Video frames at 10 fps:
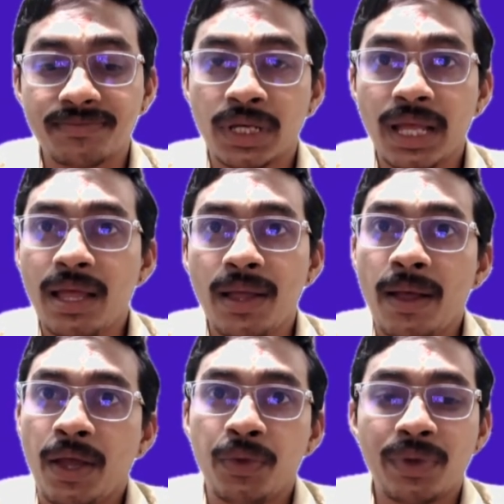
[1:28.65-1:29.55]
Okay,
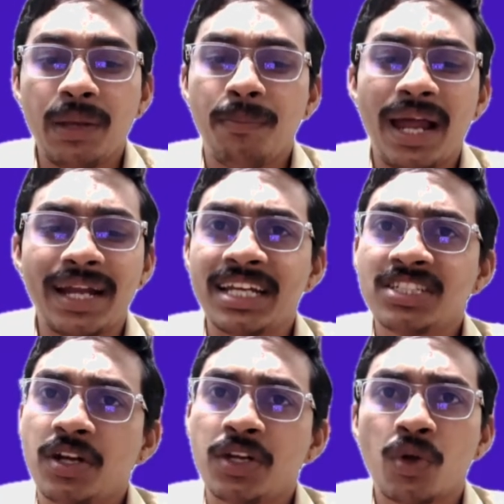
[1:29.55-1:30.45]
you can pay
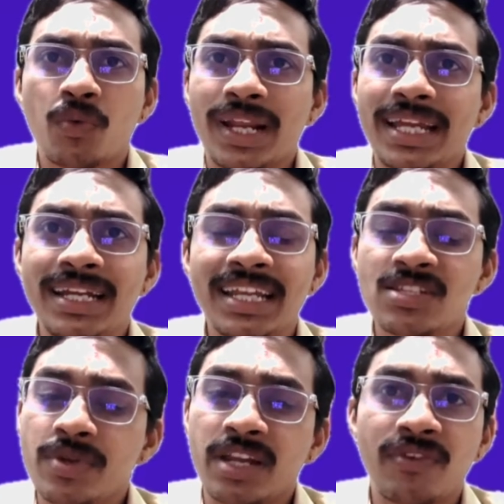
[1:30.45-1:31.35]
attention on your work
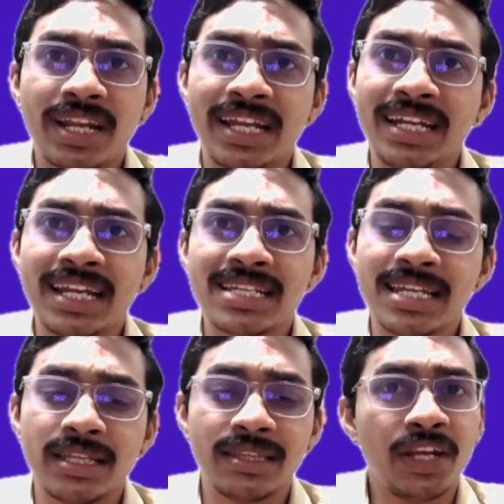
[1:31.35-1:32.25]
intensely, you can work
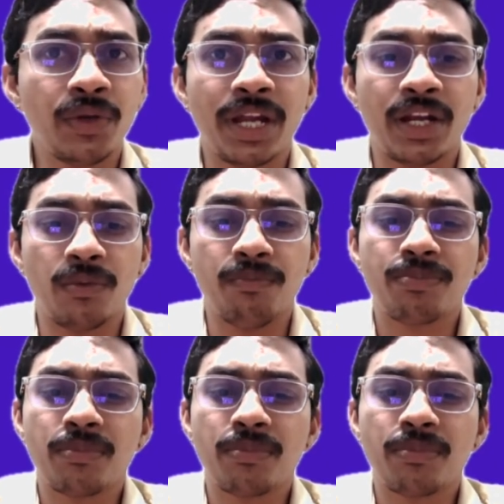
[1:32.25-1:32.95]
intensely, that you can do,